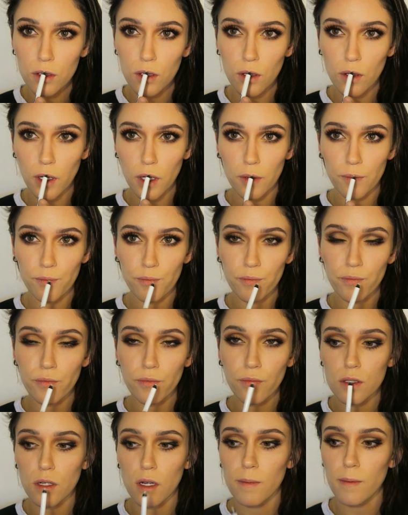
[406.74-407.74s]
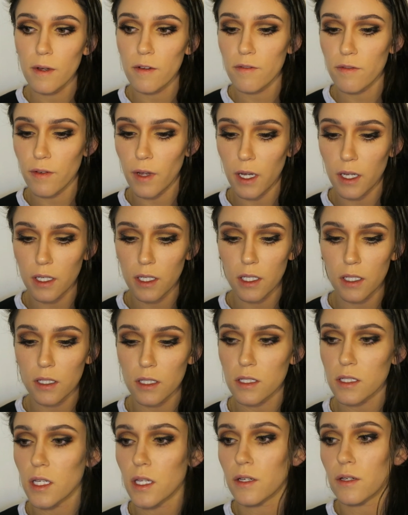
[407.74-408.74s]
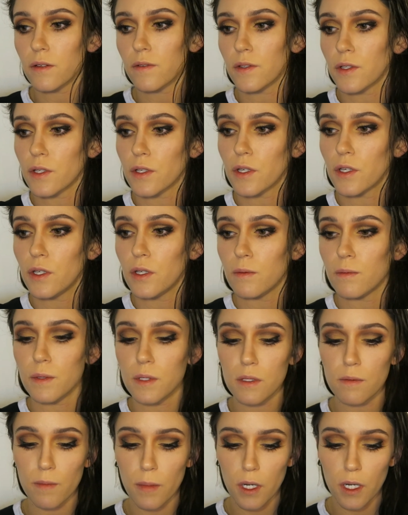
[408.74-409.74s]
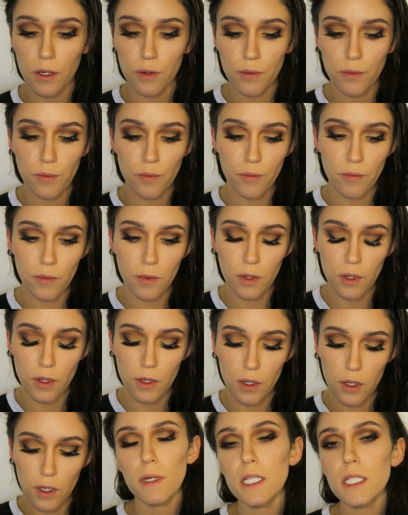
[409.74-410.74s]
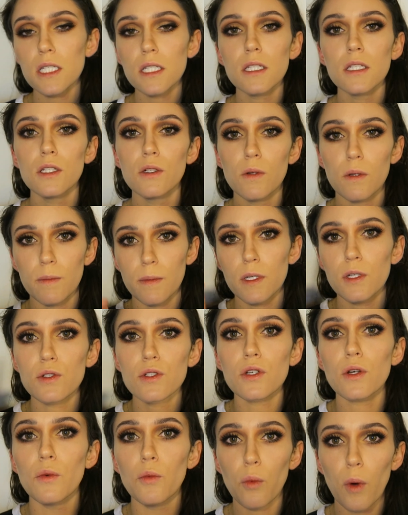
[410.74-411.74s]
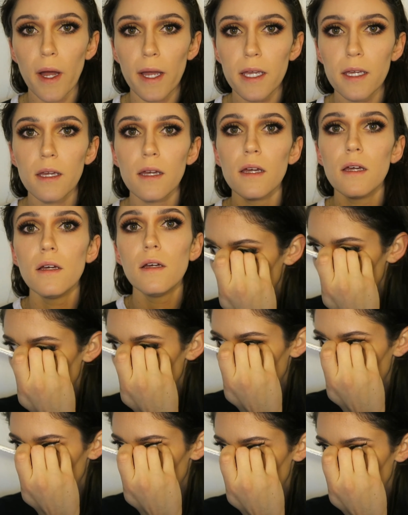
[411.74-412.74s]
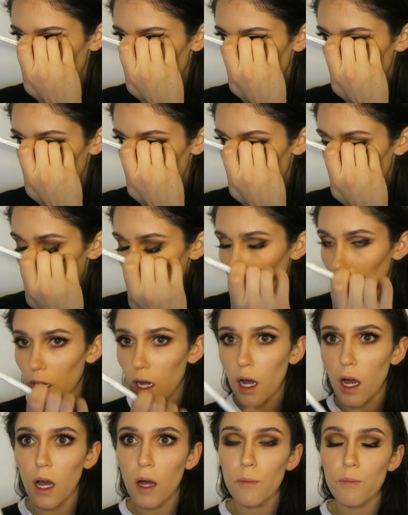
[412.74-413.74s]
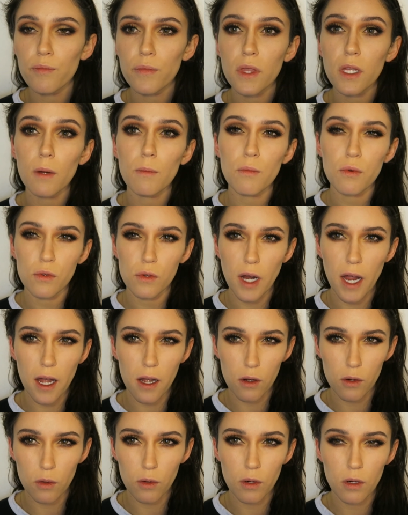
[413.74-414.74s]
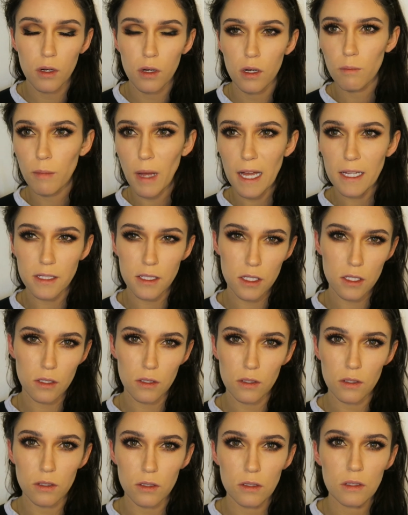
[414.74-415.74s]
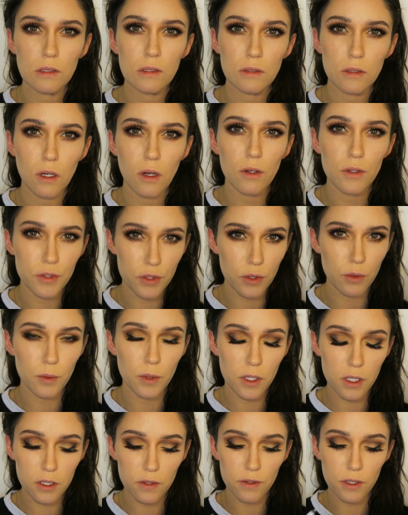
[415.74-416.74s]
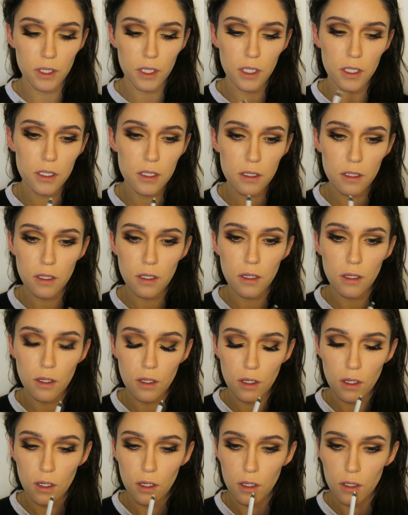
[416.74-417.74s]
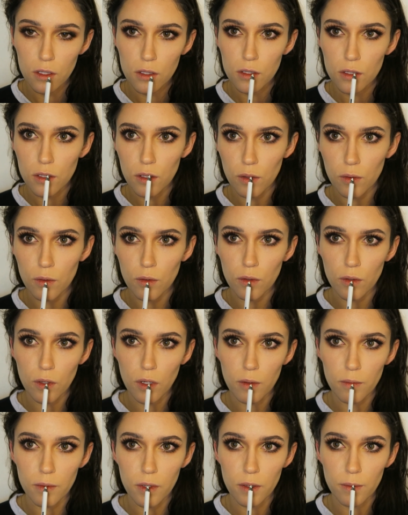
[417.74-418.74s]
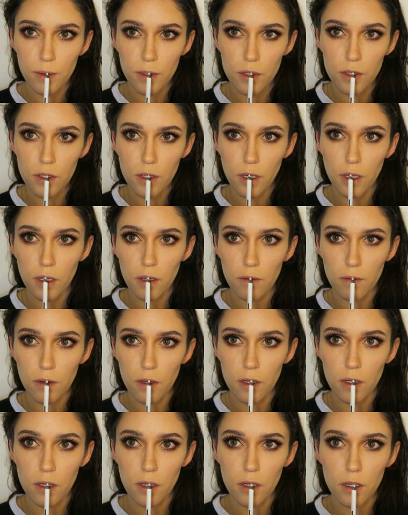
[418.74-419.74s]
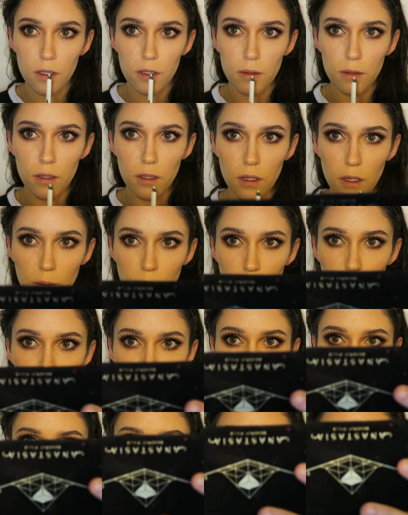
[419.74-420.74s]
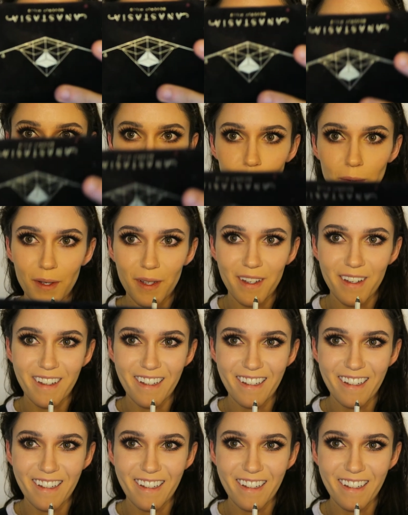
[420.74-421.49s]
Okay, start by finding the center of your Cupid's bow. Basically, you want to be using a white or a brow pencil also works for this. So I'm going to be trying very hard to not cover up